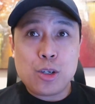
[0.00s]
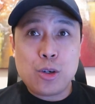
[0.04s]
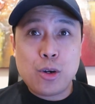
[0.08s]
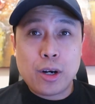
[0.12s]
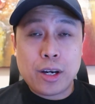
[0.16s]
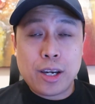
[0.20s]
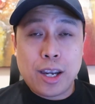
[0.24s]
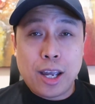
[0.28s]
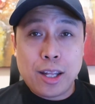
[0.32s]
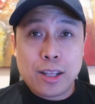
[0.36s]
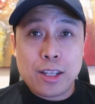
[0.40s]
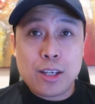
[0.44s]

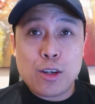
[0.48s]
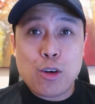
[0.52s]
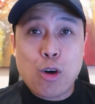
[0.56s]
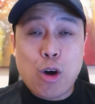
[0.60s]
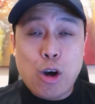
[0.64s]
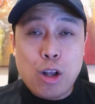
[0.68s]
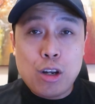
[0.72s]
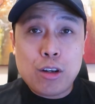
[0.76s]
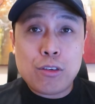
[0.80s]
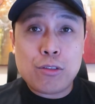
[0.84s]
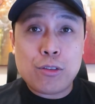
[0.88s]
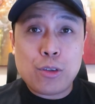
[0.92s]
You're getting
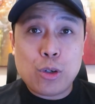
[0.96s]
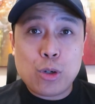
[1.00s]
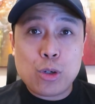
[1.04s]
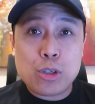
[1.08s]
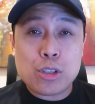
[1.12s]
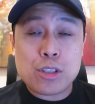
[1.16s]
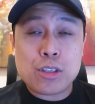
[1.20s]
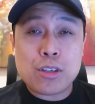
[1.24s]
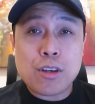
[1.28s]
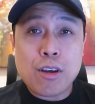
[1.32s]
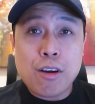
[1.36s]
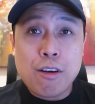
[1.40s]
all of
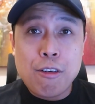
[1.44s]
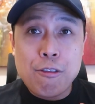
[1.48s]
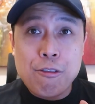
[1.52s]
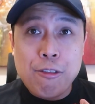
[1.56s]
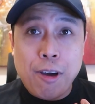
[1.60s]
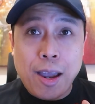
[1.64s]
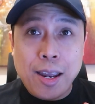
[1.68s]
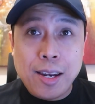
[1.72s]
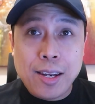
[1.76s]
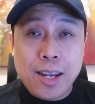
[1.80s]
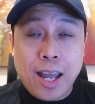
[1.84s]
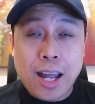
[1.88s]
those
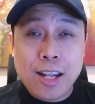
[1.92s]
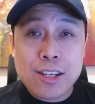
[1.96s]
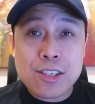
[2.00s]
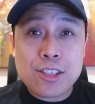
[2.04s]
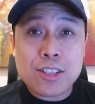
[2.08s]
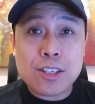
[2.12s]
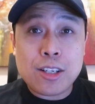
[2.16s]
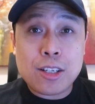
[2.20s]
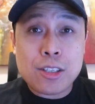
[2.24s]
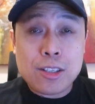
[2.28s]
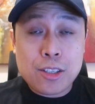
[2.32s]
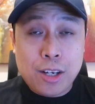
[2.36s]

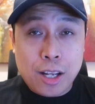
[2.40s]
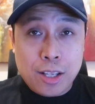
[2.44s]
financial